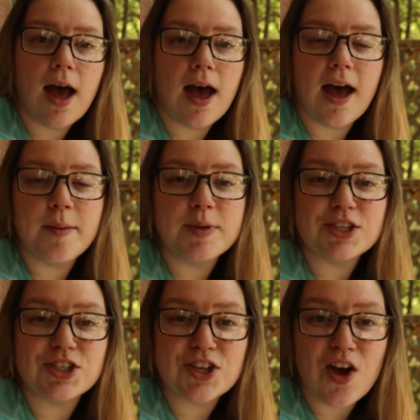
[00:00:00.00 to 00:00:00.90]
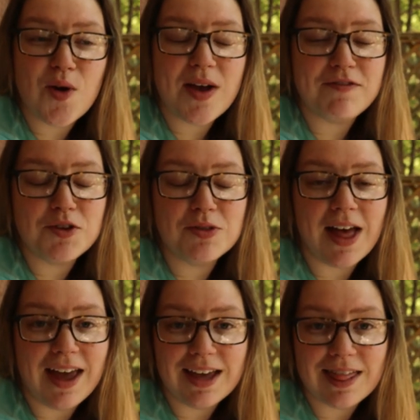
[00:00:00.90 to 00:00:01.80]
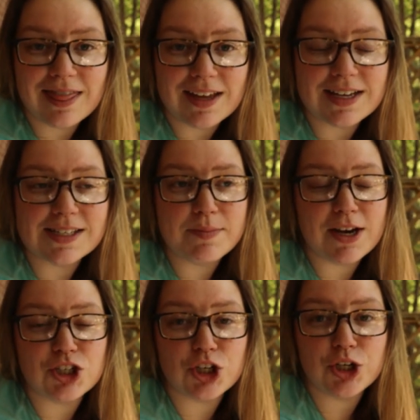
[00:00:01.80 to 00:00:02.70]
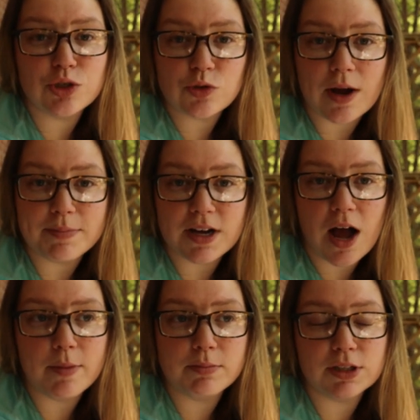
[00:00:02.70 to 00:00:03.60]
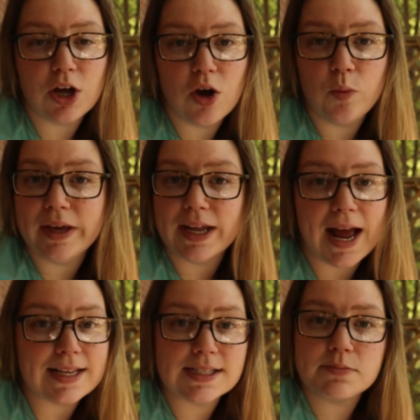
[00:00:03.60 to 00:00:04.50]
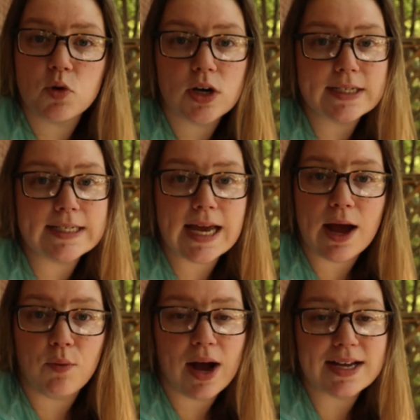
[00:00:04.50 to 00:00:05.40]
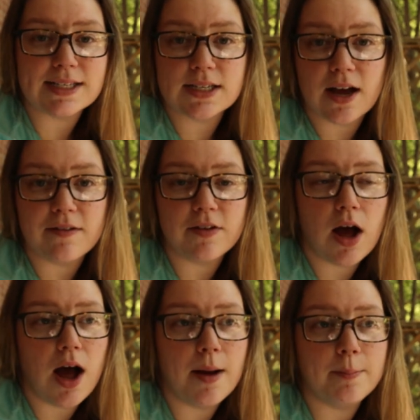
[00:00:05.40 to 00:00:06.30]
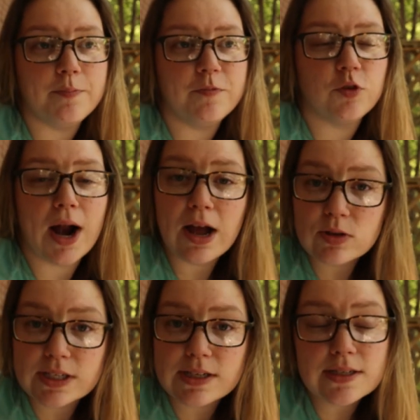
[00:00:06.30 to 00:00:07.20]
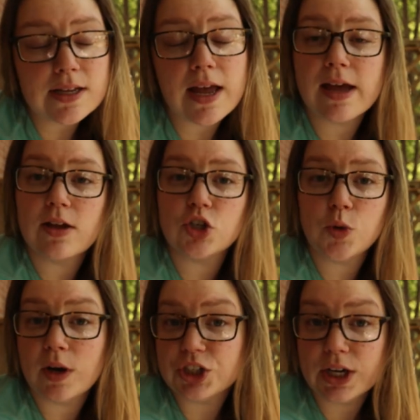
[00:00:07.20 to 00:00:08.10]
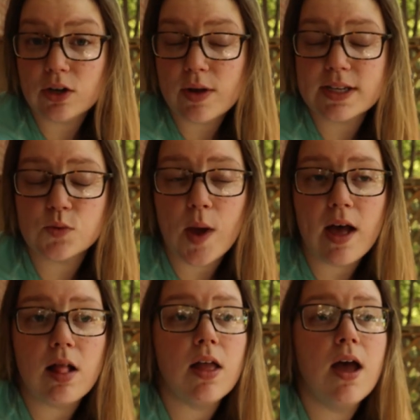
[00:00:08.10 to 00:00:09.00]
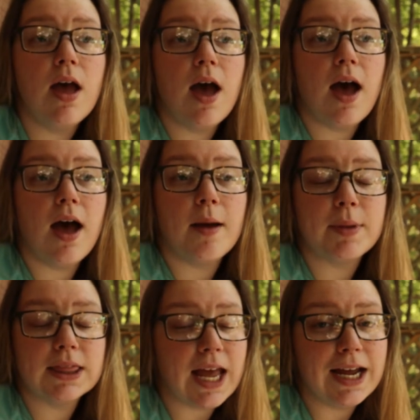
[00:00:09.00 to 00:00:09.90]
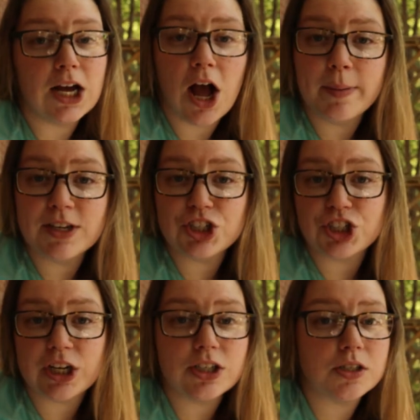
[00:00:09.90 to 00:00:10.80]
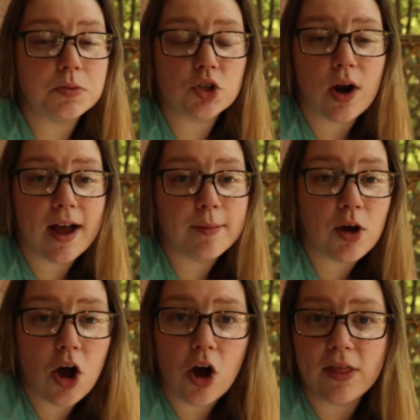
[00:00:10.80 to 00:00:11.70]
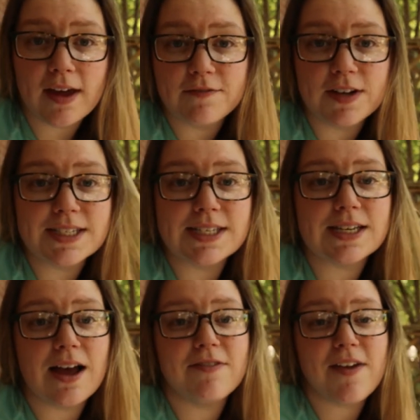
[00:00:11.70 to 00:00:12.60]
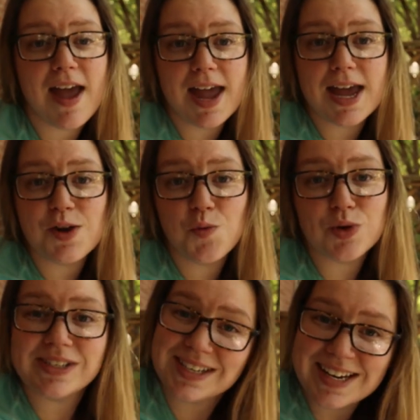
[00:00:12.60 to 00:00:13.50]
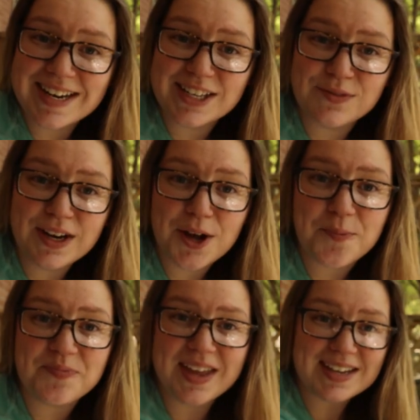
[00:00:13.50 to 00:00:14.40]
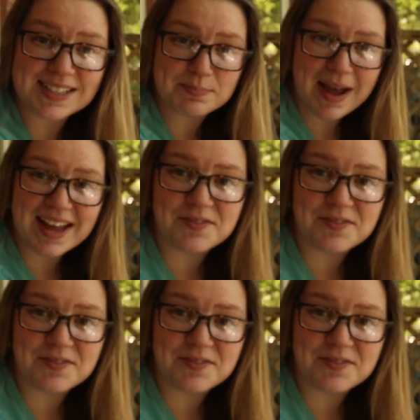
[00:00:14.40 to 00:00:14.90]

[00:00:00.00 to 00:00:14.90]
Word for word: Um, so if you like this, make sure you drop the comment below. We could add some more DIY stuff um, for houses to our channel as well. Um, like, comment, share, subscribe, all that fun stuff. And we'll see you next video. Thanks. Bye.